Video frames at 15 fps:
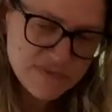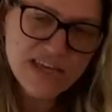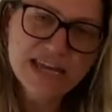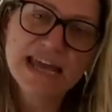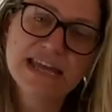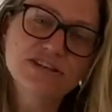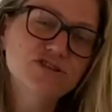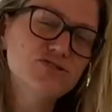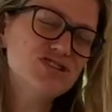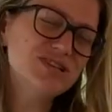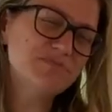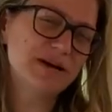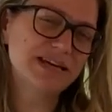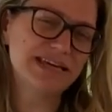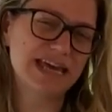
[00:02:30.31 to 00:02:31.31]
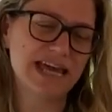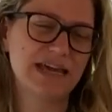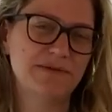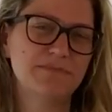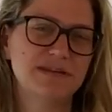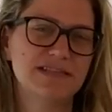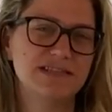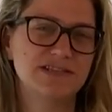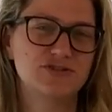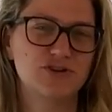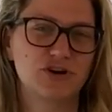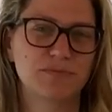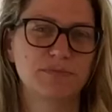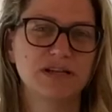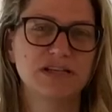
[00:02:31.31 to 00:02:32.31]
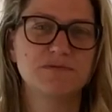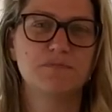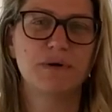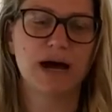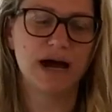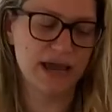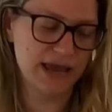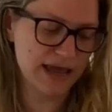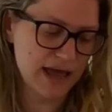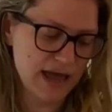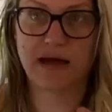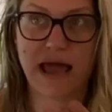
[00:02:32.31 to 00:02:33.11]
And usually my game is determined by